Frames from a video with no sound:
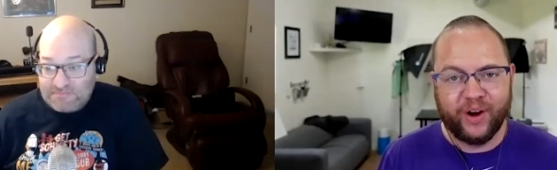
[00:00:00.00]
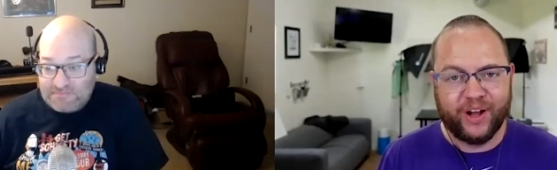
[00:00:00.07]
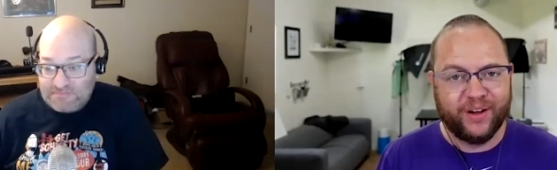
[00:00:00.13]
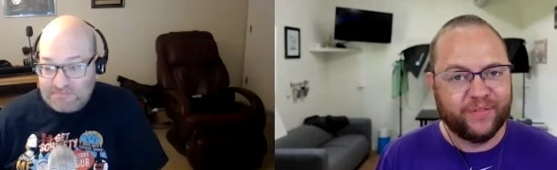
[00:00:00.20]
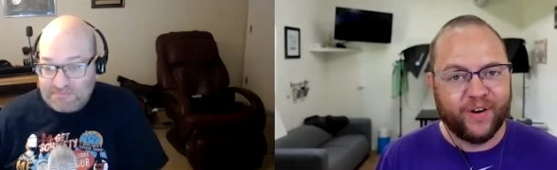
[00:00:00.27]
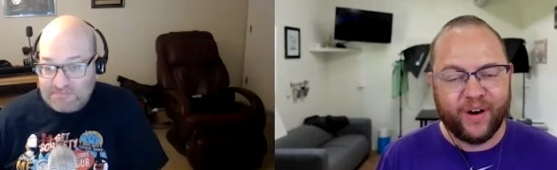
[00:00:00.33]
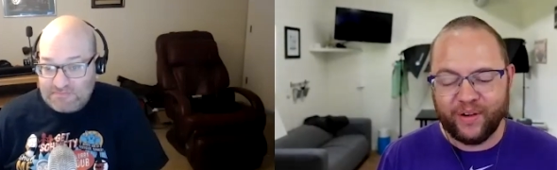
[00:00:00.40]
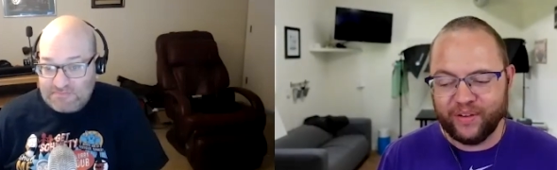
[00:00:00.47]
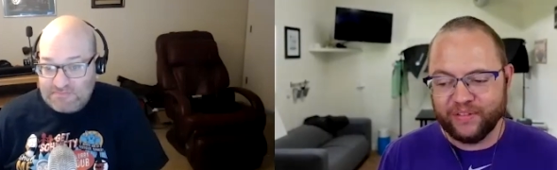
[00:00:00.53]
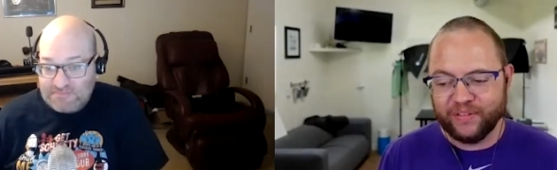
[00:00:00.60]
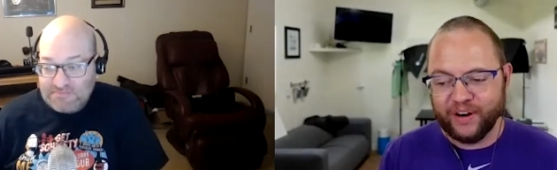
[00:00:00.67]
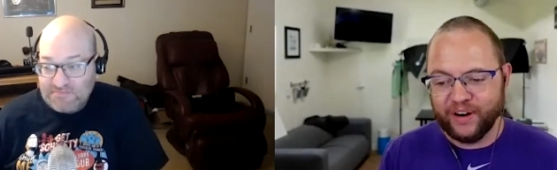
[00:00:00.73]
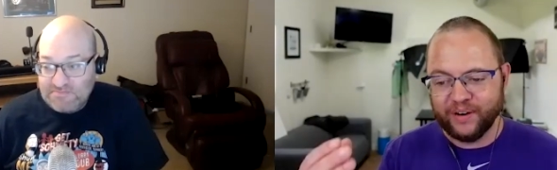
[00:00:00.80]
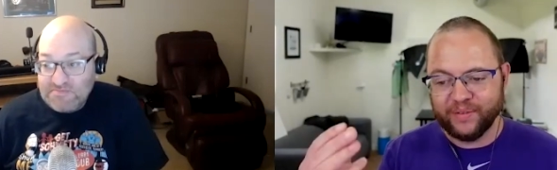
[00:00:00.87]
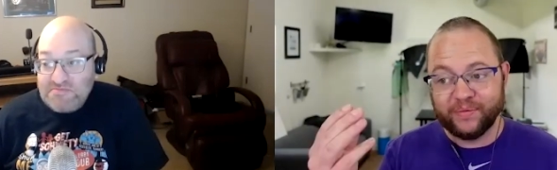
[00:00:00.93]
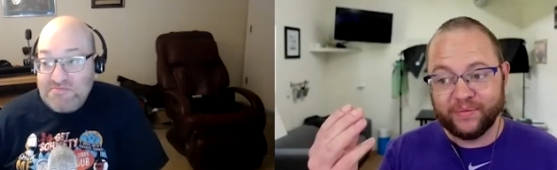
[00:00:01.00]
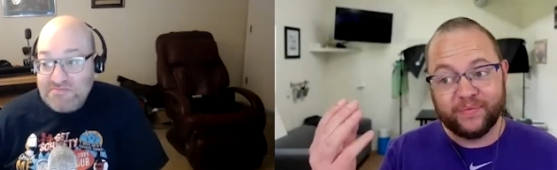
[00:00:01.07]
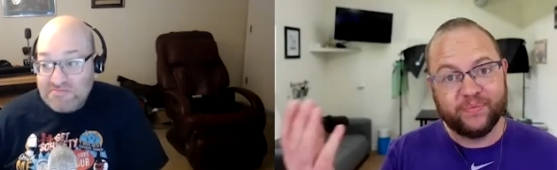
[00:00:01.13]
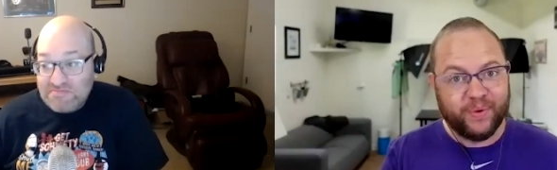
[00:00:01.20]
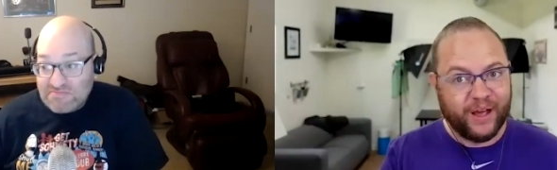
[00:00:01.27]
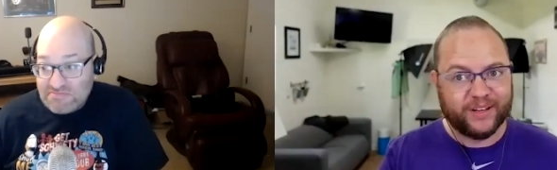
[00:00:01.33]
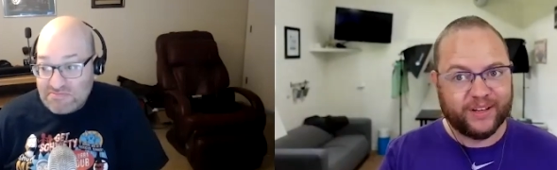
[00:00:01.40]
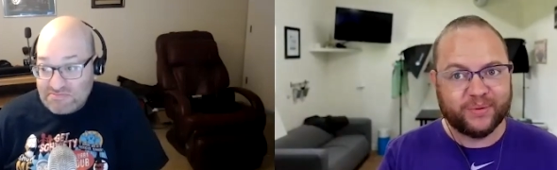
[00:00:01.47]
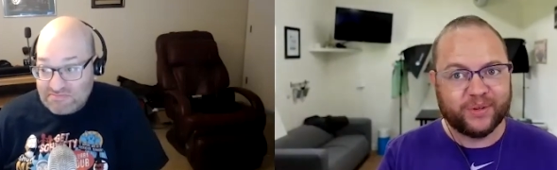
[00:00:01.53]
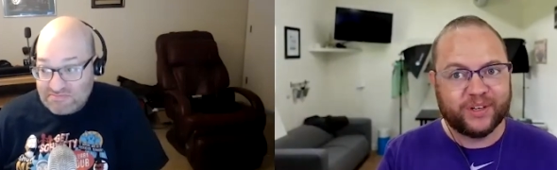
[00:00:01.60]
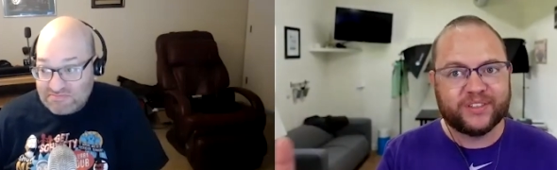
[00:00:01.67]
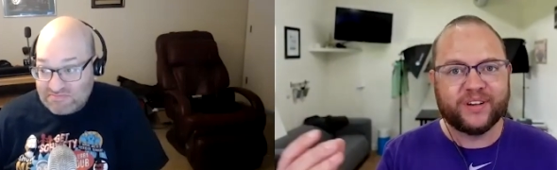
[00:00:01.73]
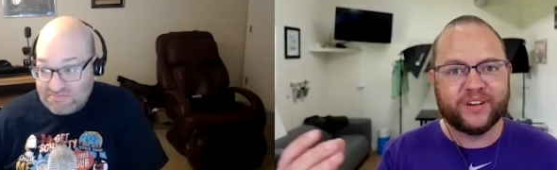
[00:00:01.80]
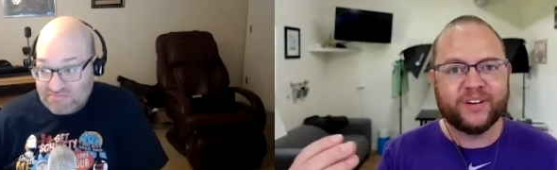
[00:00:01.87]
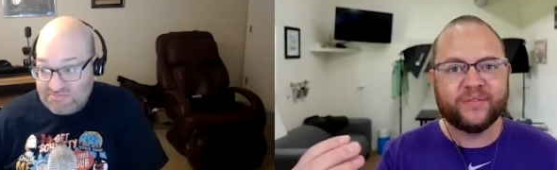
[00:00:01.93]
Speaker 1: of all of their passwords,
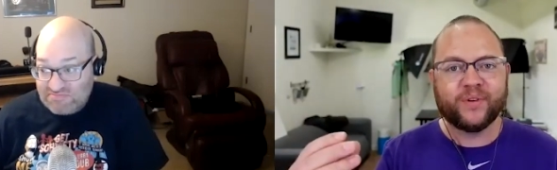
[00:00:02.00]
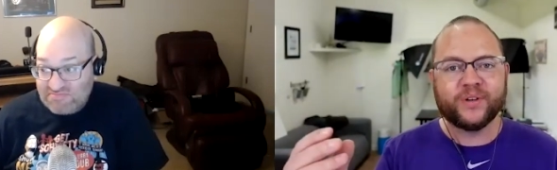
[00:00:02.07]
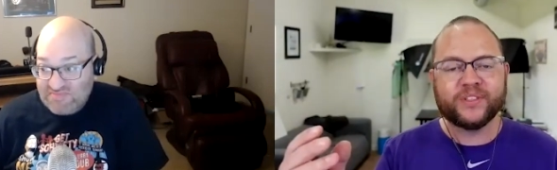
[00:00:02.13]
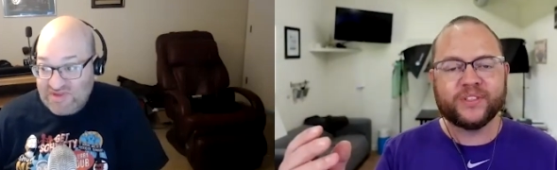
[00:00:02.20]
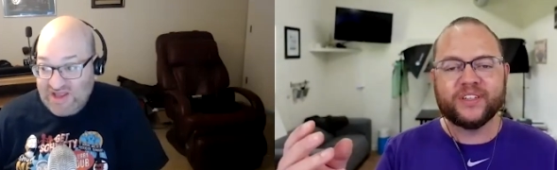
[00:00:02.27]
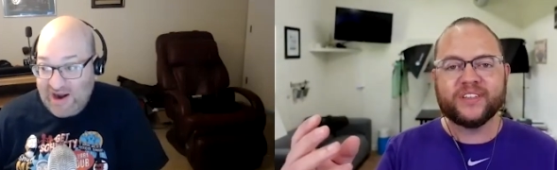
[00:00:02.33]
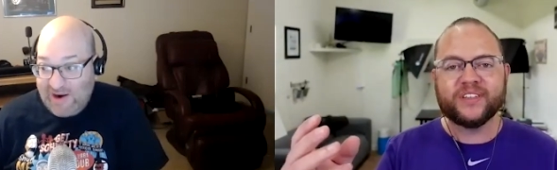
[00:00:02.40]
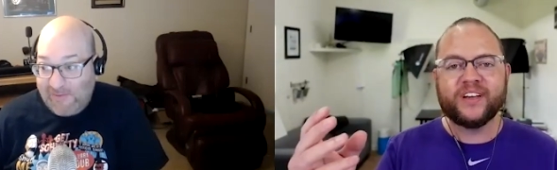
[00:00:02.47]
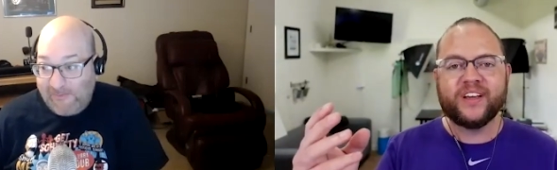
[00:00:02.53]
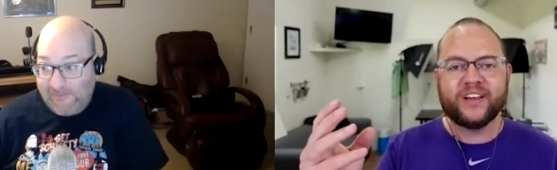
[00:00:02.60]
unfortunately, yep.